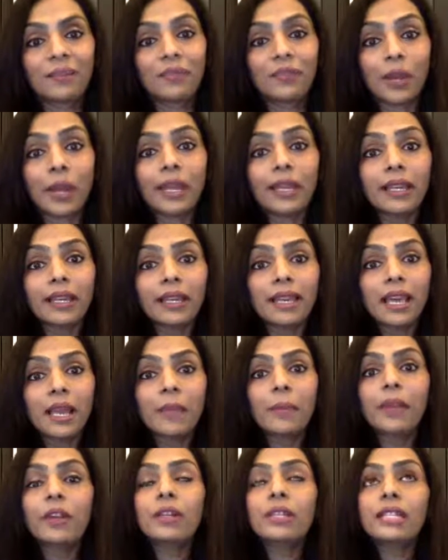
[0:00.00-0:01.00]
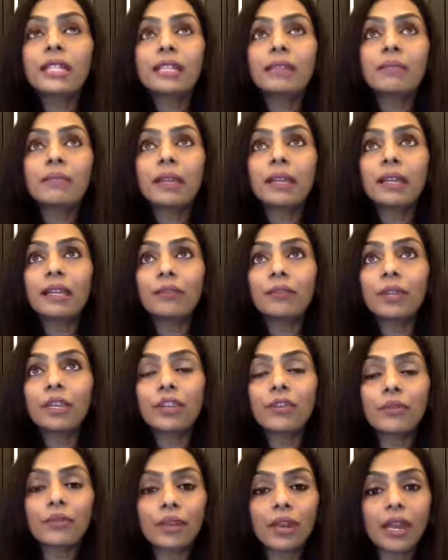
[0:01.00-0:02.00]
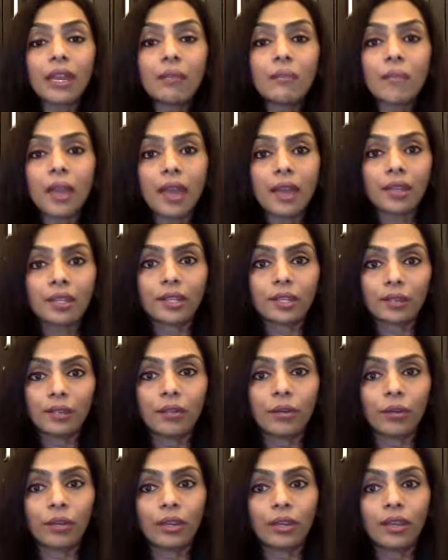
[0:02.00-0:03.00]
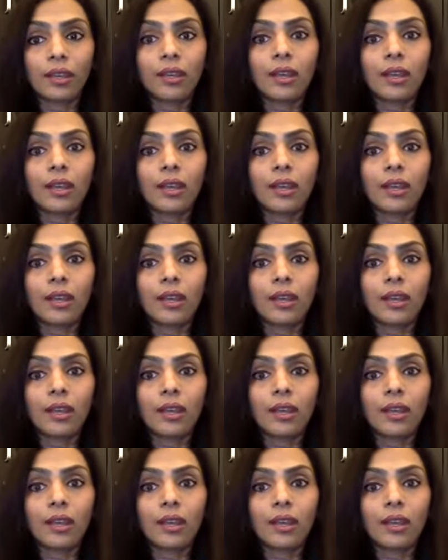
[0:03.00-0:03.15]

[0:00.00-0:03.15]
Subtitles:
Right? Because when you run marathon,